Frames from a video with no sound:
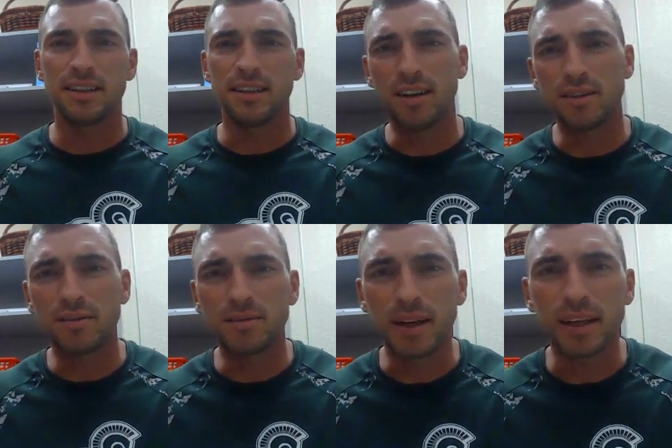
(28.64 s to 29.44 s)
All
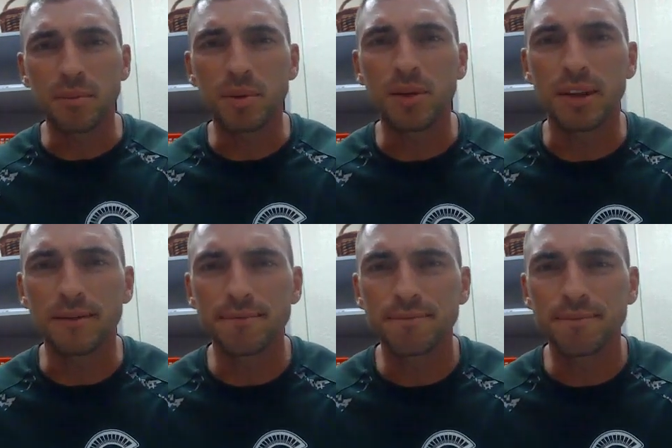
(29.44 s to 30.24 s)

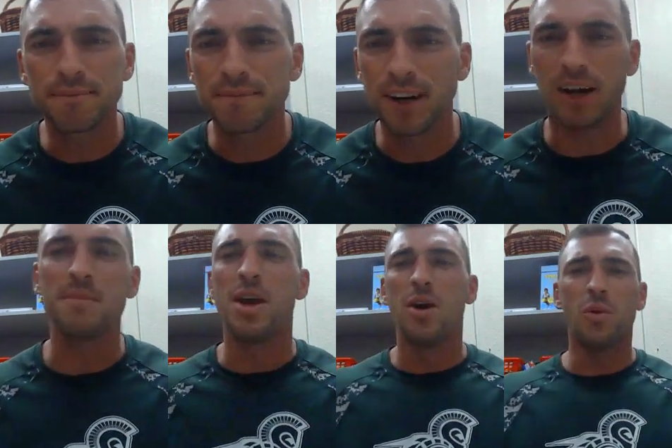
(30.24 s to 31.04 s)

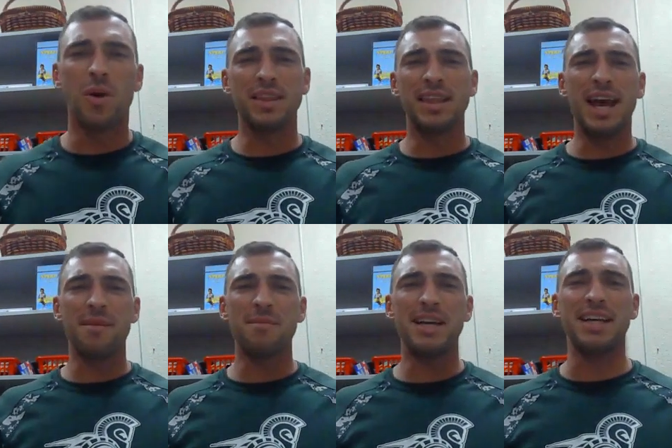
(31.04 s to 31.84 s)
right. What
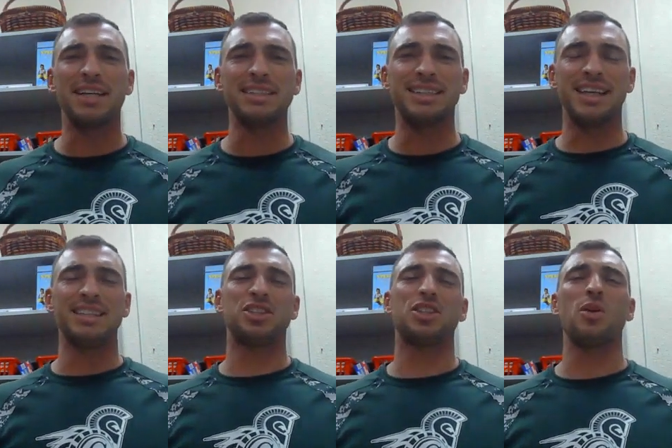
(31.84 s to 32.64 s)
that means
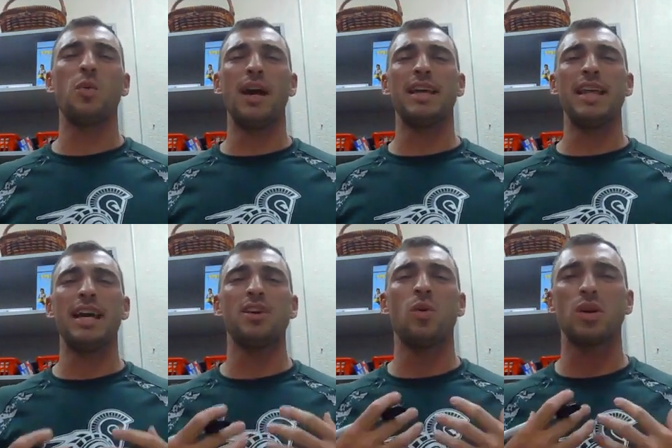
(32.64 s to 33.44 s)
is the way
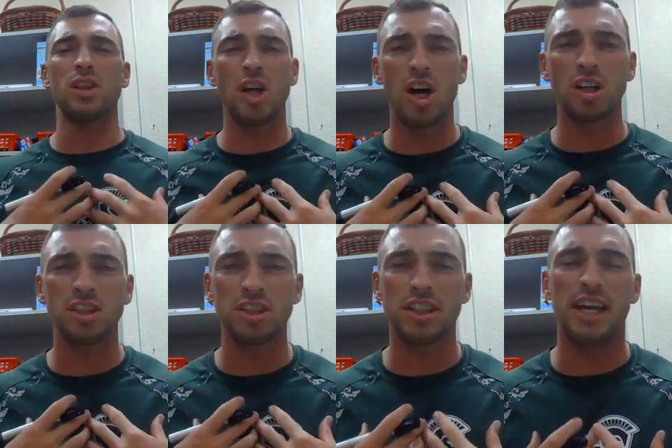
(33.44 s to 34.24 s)
that your
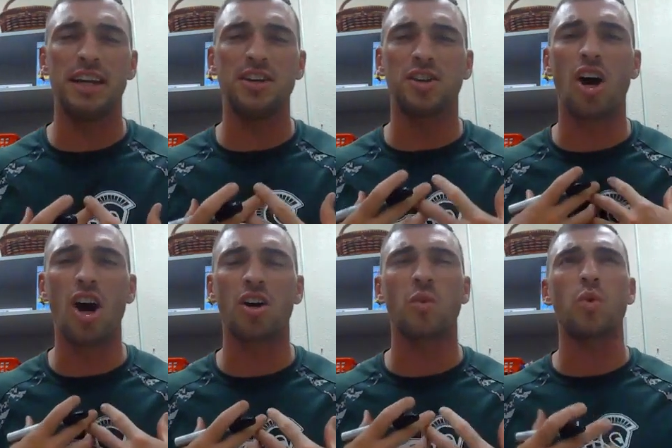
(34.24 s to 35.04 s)
lungs and your
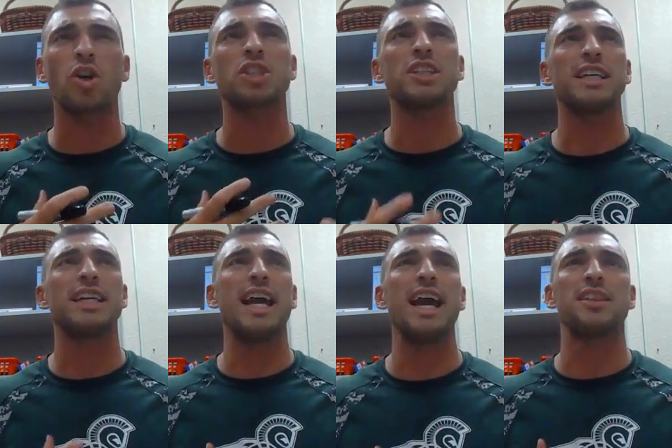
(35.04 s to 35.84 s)
heart work
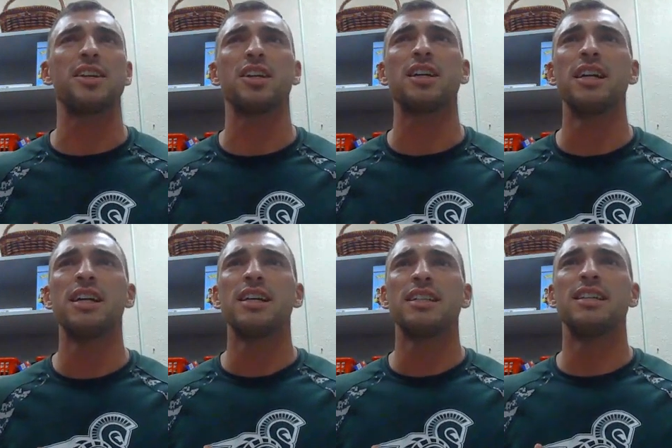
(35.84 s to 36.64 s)
together
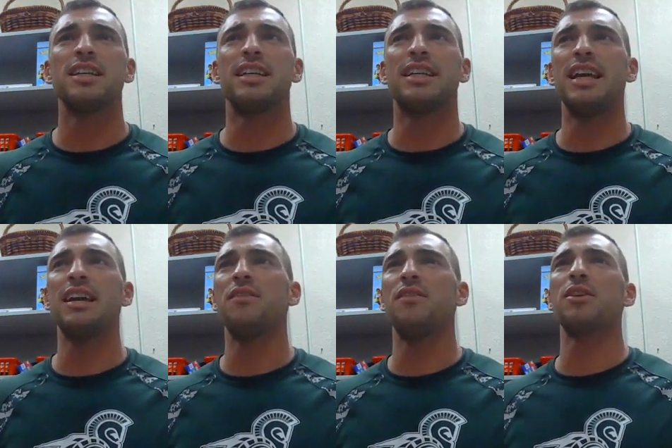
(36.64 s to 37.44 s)
to
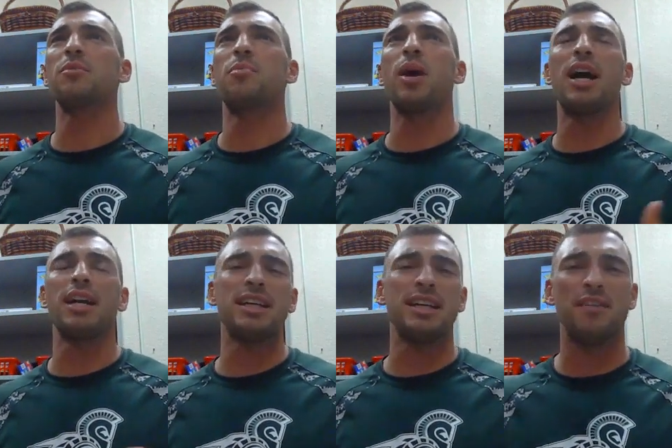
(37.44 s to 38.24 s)
give your
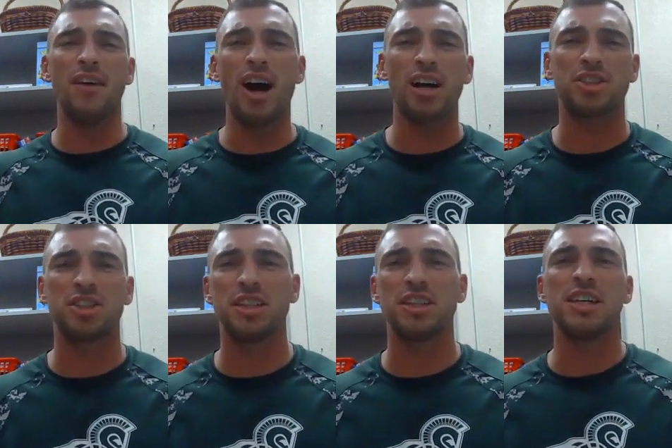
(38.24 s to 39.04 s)
body enough oxygen